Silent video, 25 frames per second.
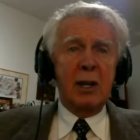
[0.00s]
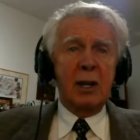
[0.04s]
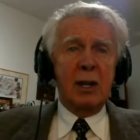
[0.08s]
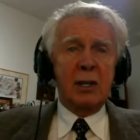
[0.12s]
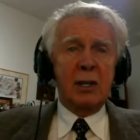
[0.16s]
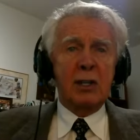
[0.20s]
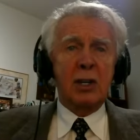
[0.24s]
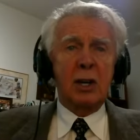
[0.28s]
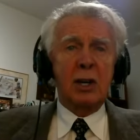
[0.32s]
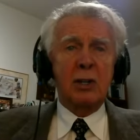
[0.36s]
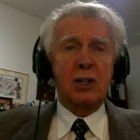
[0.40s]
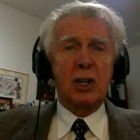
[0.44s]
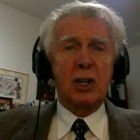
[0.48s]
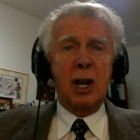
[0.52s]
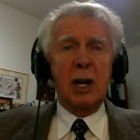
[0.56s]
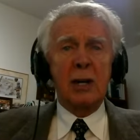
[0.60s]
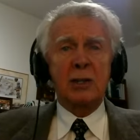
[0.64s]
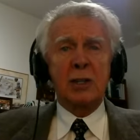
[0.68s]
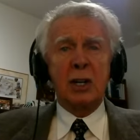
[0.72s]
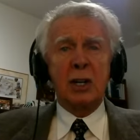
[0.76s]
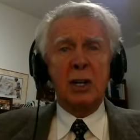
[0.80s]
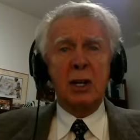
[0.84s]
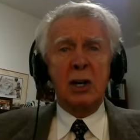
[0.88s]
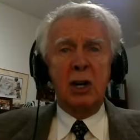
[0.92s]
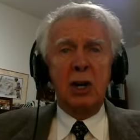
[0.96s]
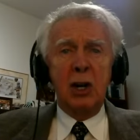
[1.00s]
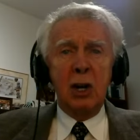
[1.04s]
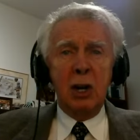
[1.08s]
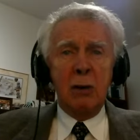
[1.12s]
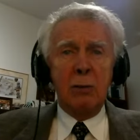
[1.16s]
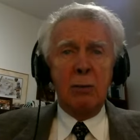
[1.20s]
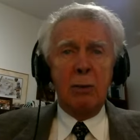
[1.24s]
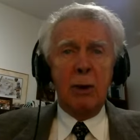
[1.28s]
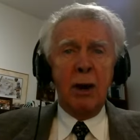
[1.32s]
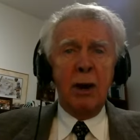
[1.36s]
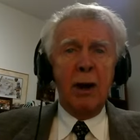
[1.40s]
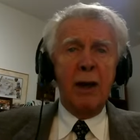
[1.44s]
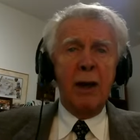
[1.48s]
such as in
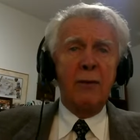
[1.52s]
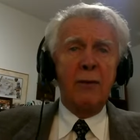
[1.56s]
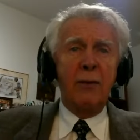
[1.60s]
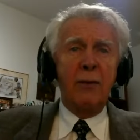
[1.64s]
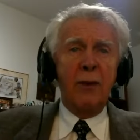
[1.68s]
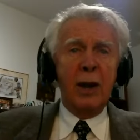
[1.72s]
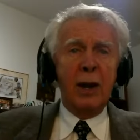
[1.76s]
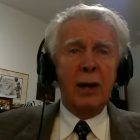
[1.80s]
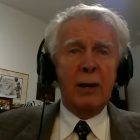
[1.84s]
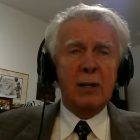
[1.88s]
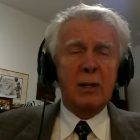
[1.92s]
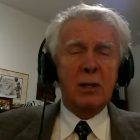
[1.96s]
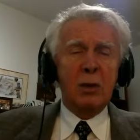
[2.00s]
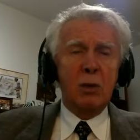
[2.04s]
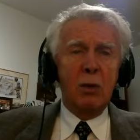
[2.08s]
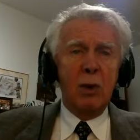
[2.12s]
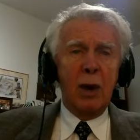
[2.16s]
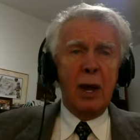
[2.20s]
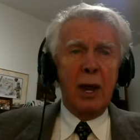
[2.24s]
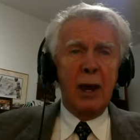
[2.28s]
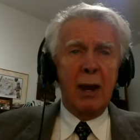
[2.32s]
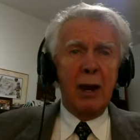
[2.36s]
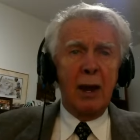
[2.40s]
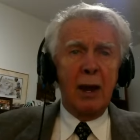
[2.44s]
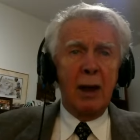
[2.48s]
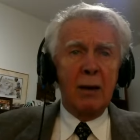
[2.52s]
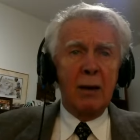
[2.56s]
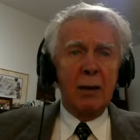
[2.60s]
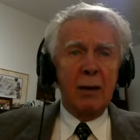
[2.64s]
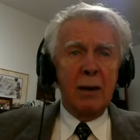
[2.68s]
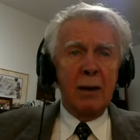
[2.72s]
Cuba and Venezuela.